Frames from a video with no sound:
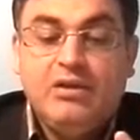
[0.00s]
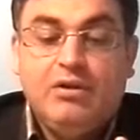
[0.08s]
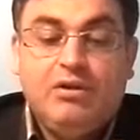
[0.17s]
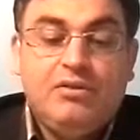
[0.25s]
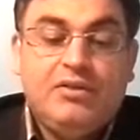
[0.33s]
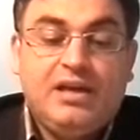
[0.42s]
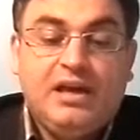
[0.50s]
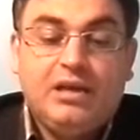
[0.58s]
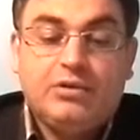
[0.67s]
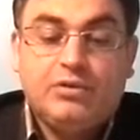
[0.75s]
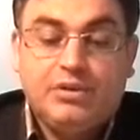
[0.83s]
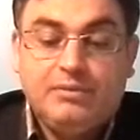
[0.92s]
on the
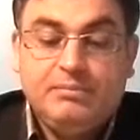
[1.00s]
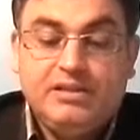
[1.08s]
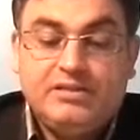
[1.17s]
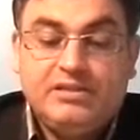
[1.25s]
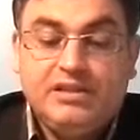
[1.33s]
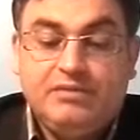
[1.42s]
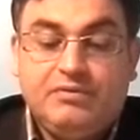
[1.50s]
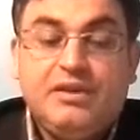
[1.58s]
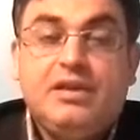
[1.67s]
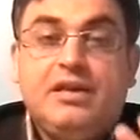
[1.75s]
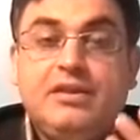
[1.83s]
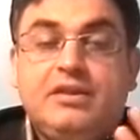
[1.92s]
algorithm itself,
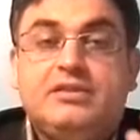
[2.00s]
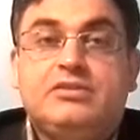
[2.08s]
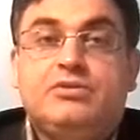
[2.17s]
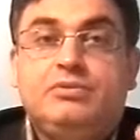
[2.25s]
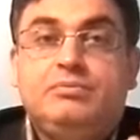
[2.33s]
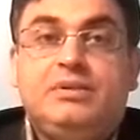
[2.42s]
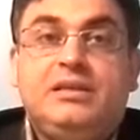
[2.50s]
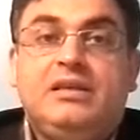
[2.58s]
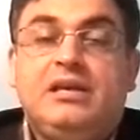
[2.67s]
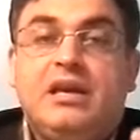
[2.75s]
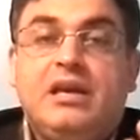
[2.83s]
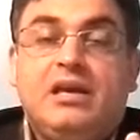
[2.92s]
this could
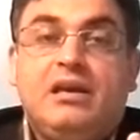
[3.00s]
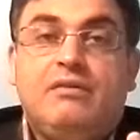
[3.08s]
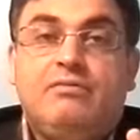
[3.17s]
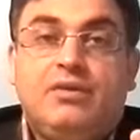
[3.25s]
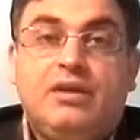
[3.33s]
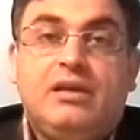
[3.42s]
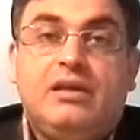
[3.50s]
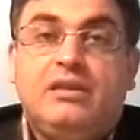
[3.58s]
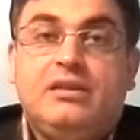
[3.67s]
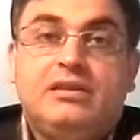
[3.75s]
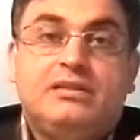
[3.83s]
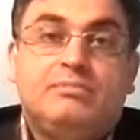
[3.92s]
be
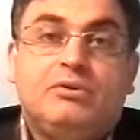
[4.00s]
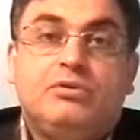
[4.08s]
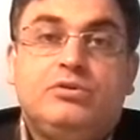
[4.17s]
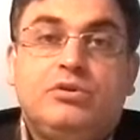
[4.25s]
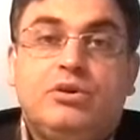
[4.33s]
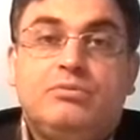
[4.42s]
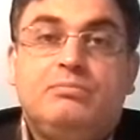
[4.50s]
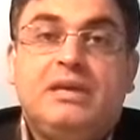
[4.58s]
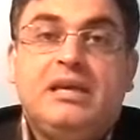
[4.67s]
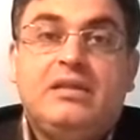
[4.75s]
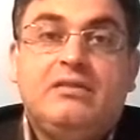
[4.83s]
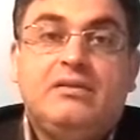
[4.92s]
this could
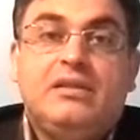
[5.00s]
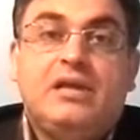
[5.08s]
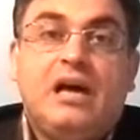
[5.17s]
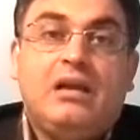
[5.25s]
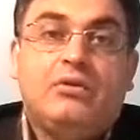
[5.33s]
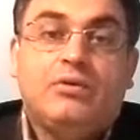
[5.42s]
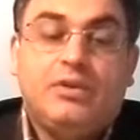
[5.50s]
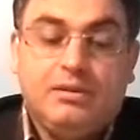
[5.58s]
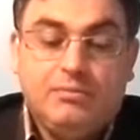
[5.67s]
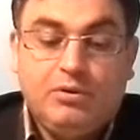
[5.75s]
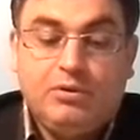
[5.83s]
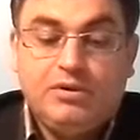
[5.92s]
make the
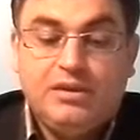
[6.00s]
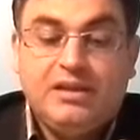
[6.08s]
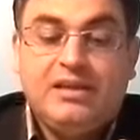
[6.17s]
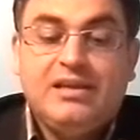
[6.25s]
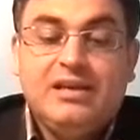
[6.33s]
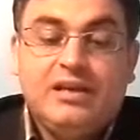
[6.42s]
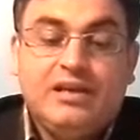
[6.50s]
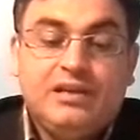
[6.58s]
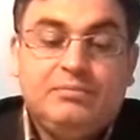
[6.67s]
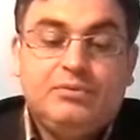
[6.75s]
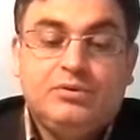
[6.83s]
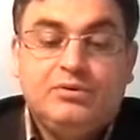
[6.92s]
algorithm or the
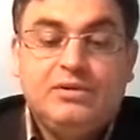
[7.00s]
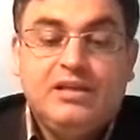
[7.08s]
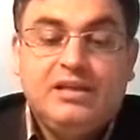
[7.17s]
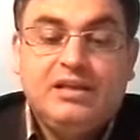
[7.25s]
crypto